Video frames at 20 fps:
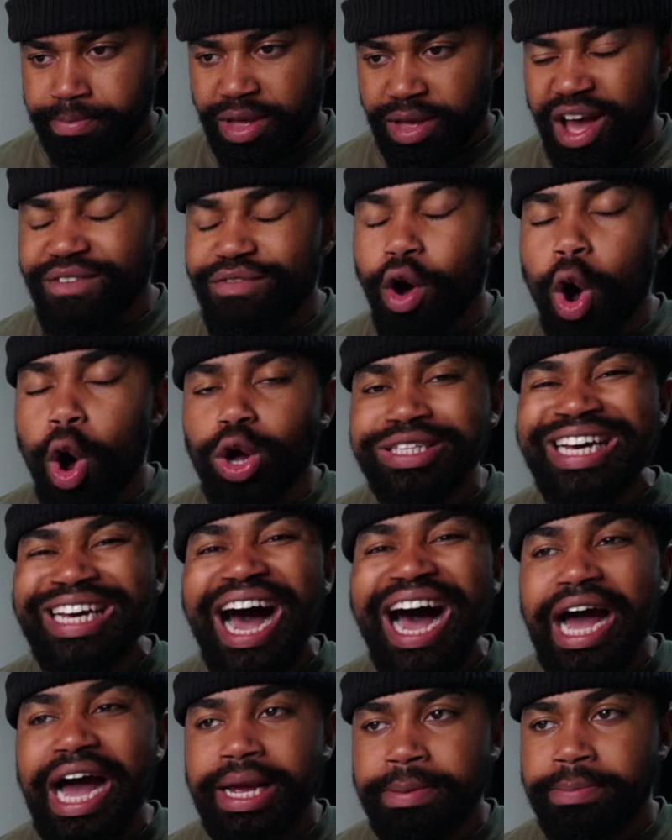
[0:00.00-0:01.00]
Of all
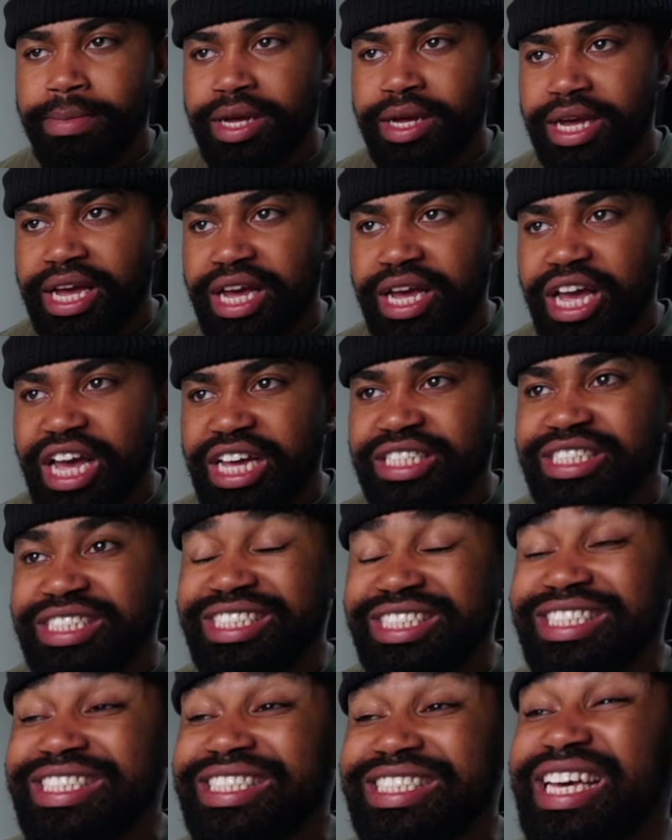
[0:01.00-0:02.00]
time. And
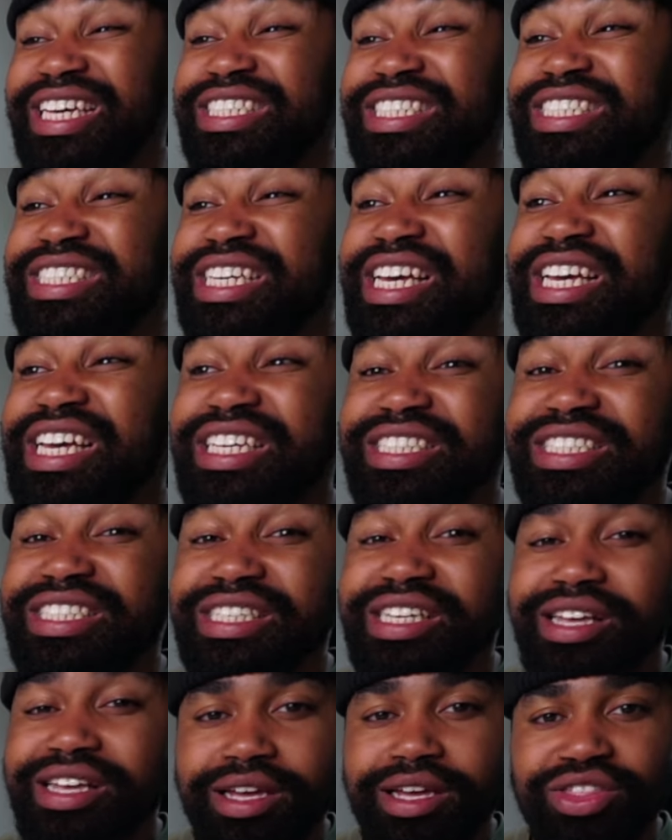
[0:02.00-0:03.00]
she's saying she's
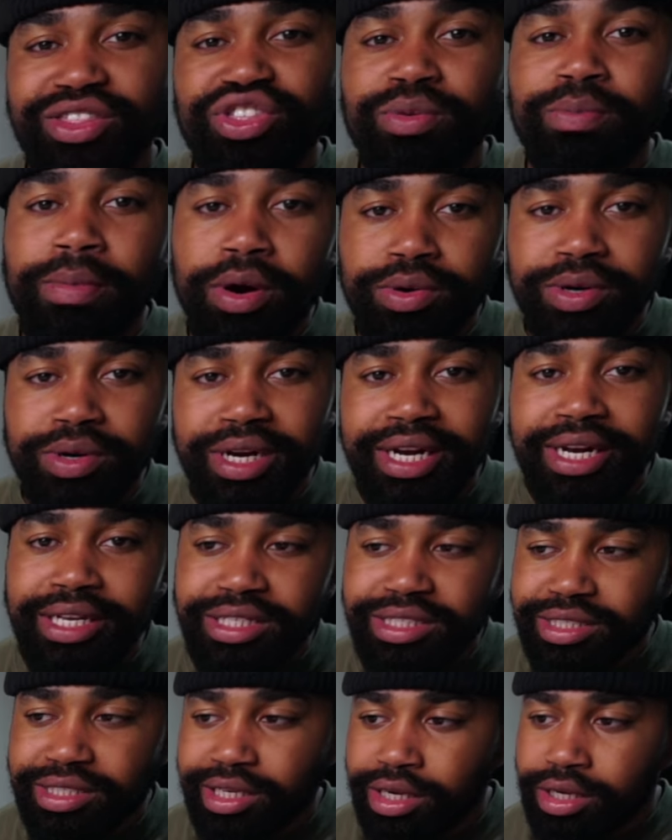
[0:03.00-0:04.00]
the Mona
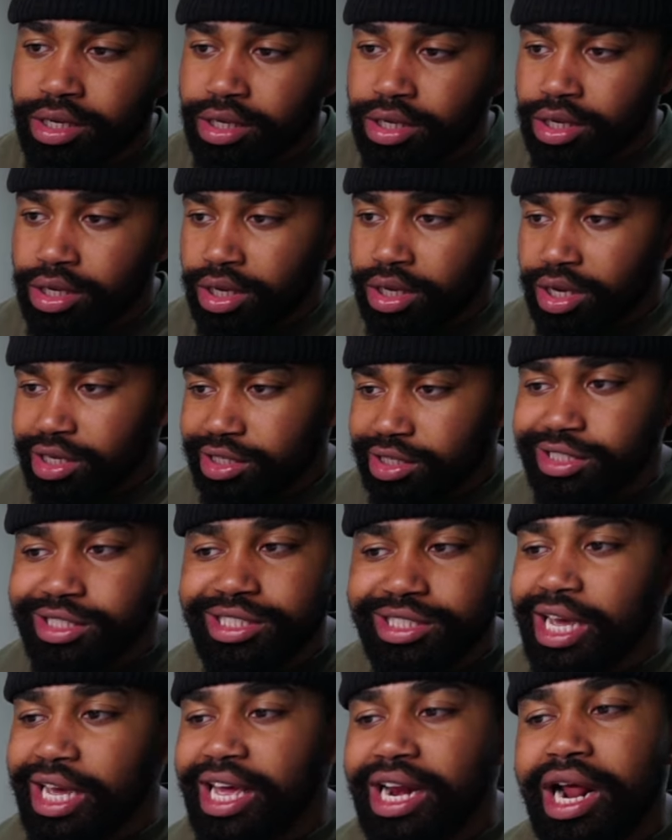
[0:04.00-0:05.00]
Lisa. She's
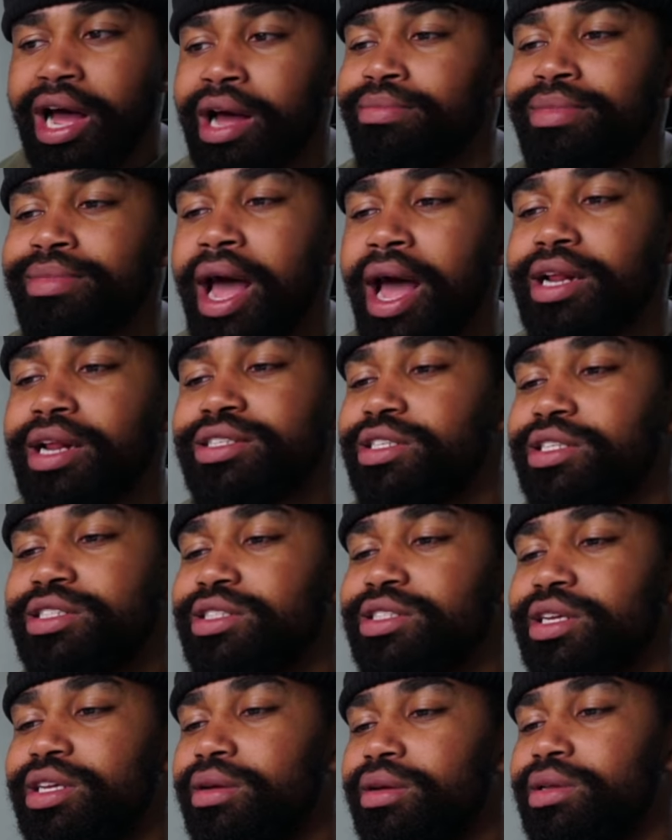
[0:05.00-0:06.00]
saying, I'm not
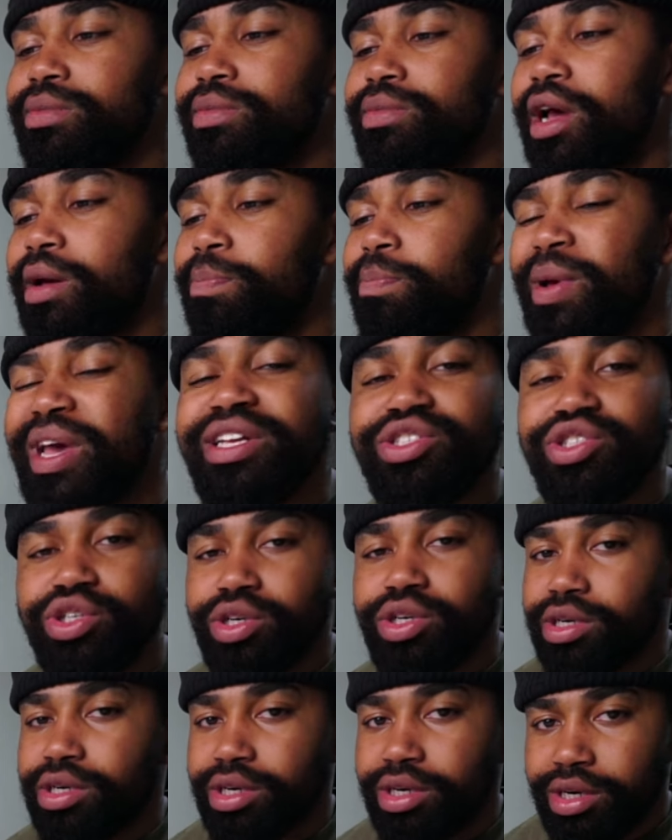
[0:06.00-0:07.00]
just a
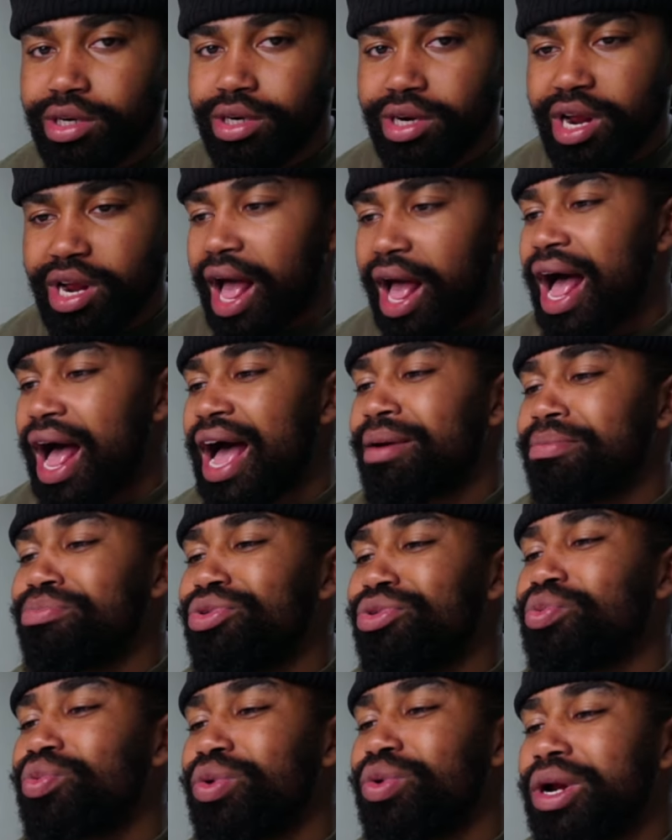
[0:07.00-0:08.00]
picture. I'm
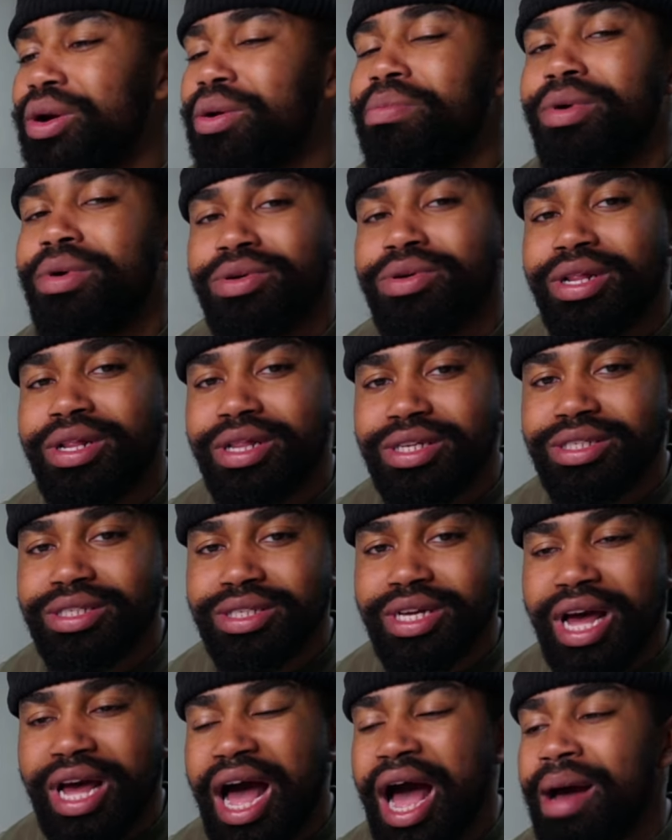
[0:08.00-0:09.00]
the real Mona
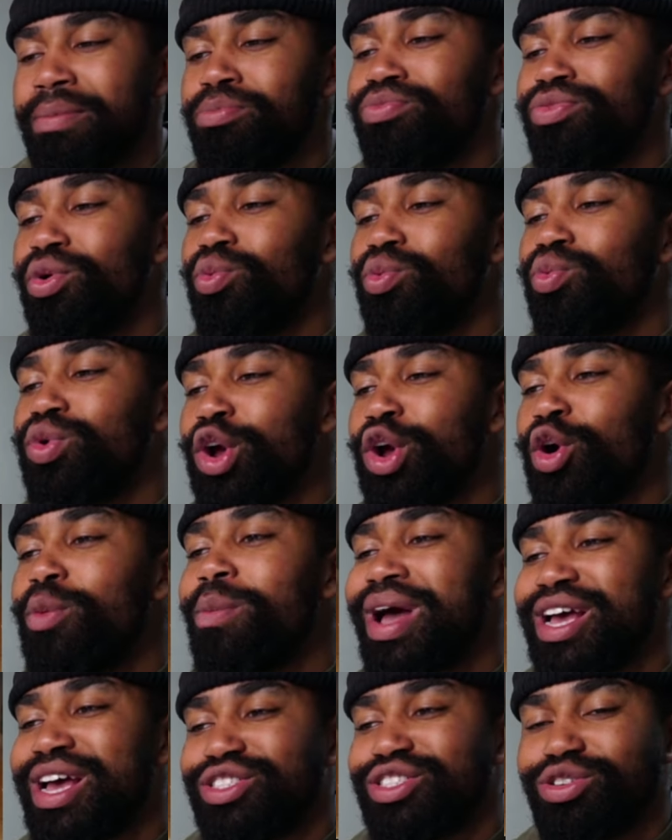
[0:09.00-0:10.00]
Lisa. I'm the real
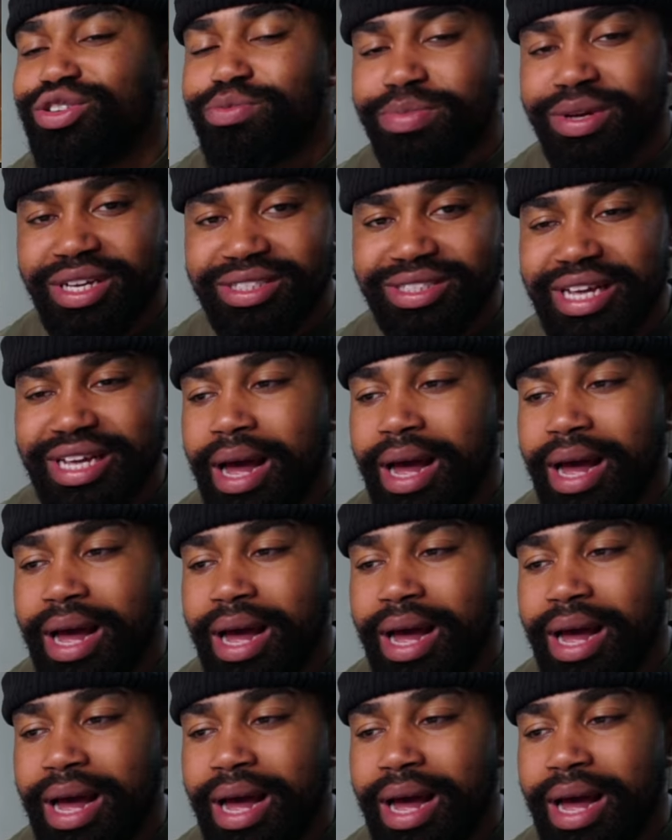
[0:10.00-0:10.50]
masterpiece.